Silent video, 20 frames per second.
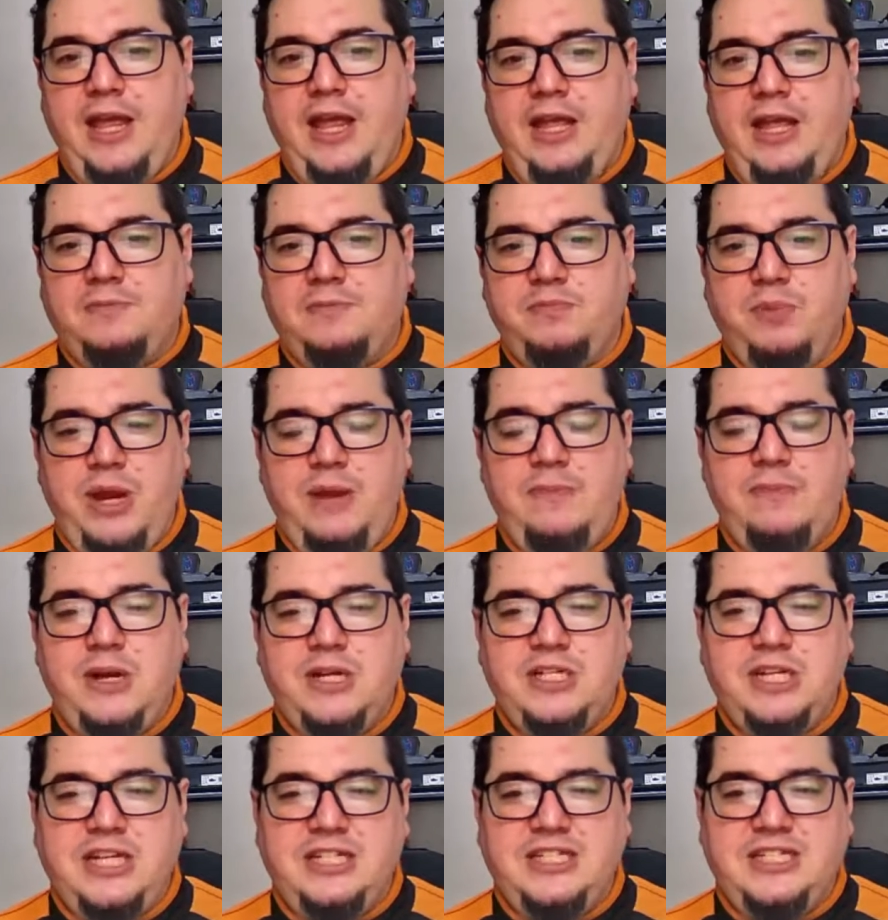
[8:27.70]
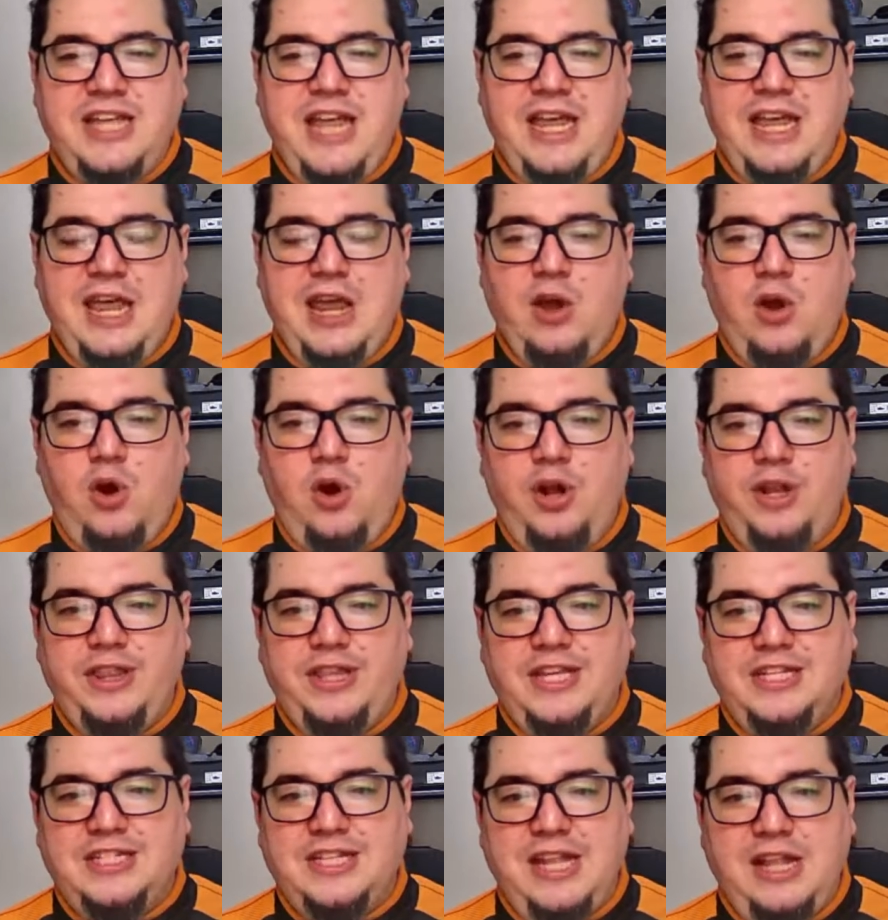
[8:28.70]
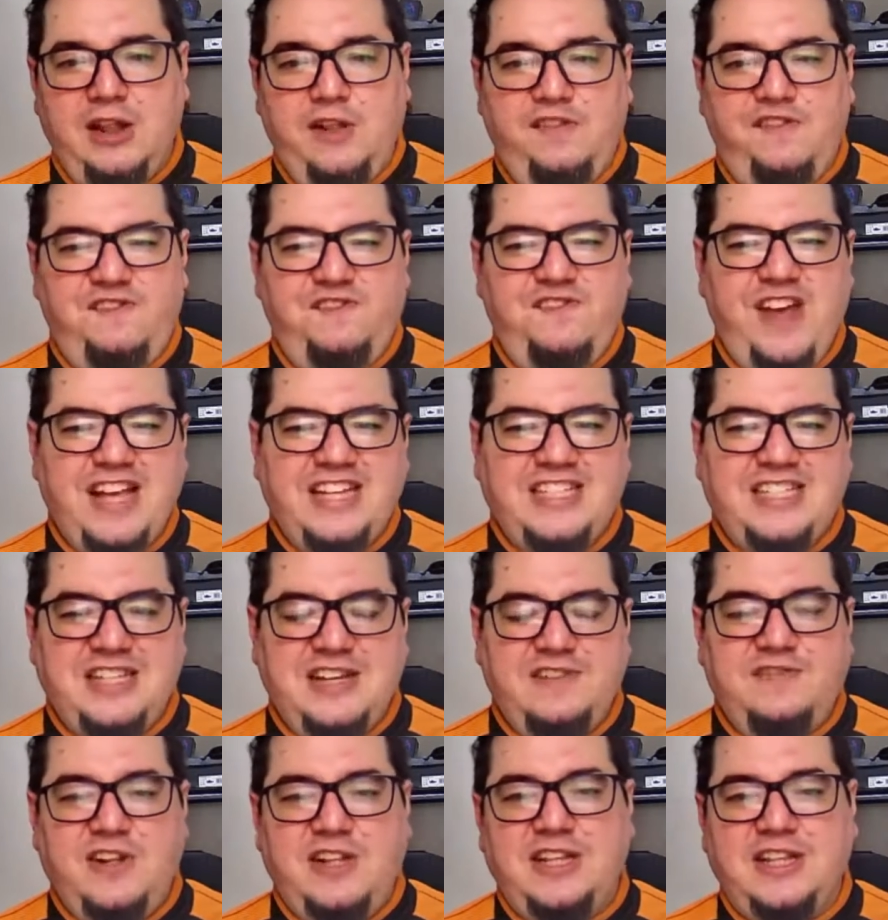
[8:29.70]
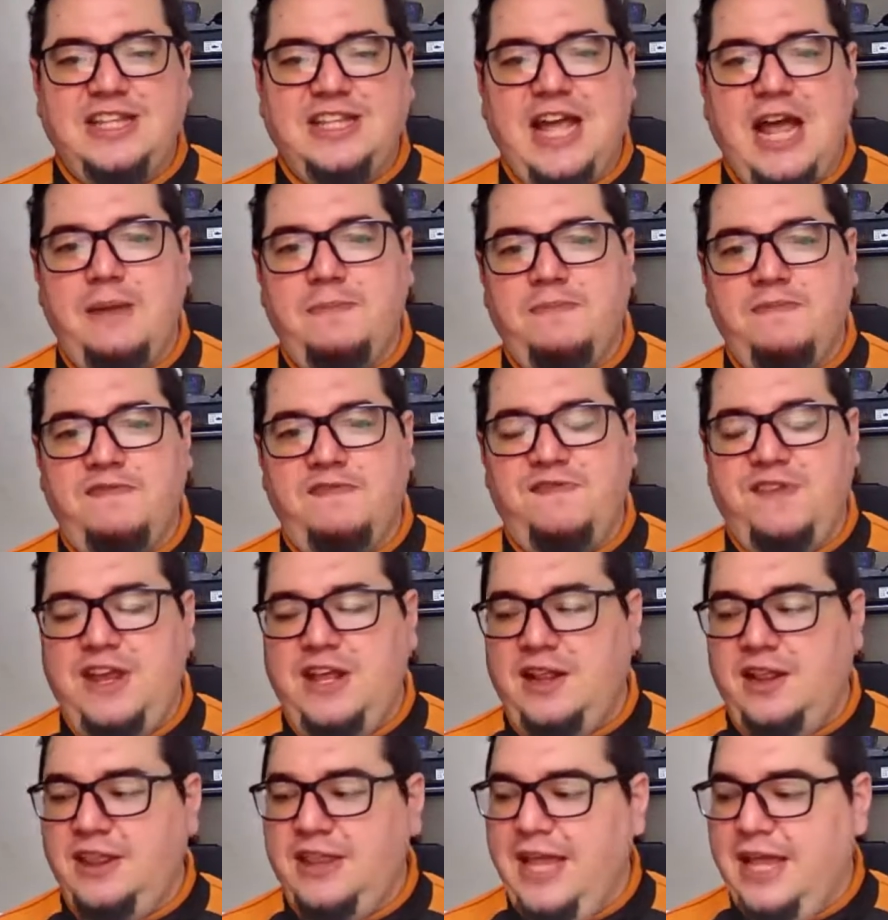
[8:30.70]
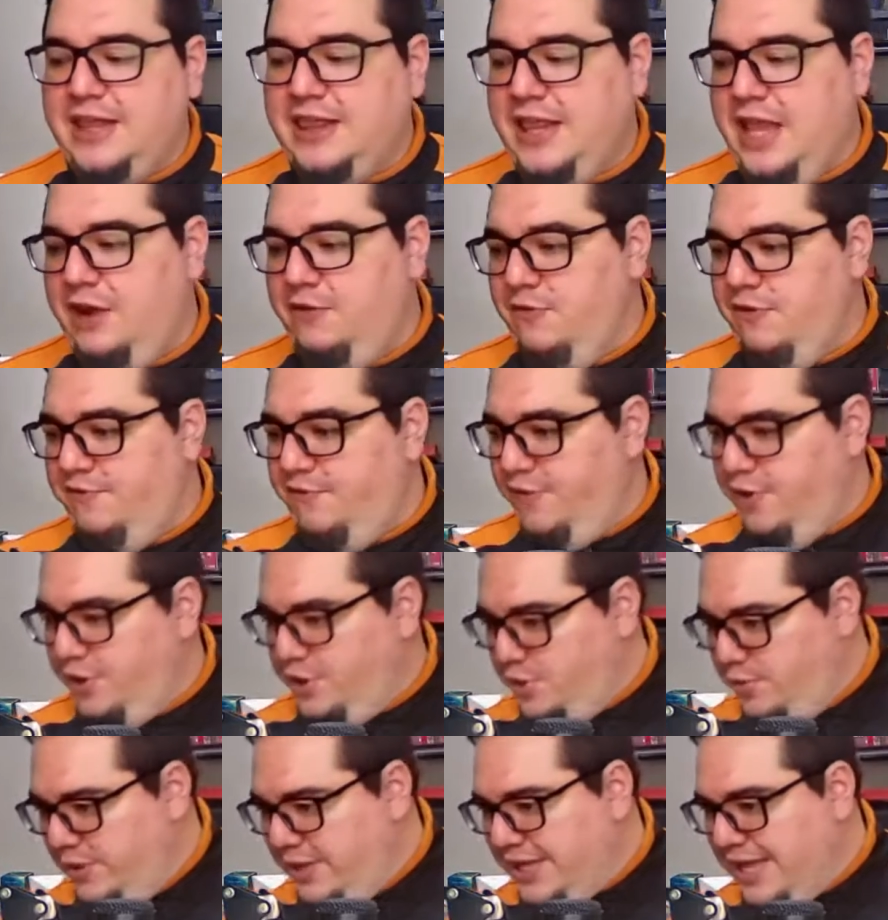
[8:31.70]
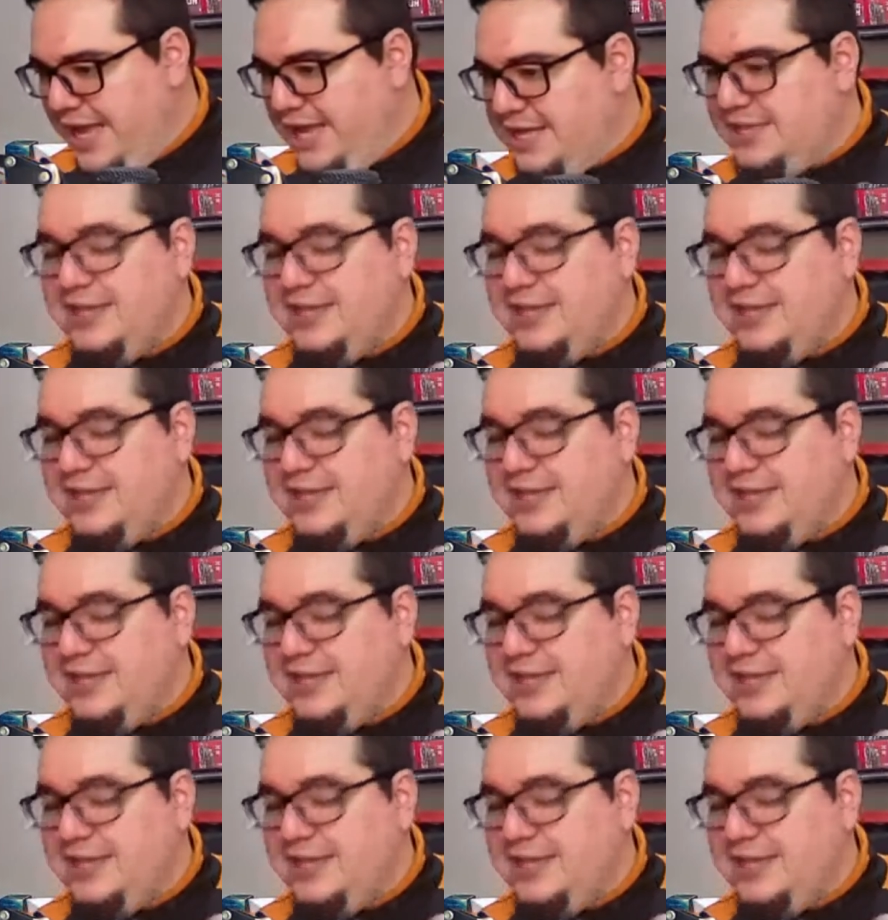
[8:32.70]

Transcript: it pretty much is taking on this little festival type feel that they refer to it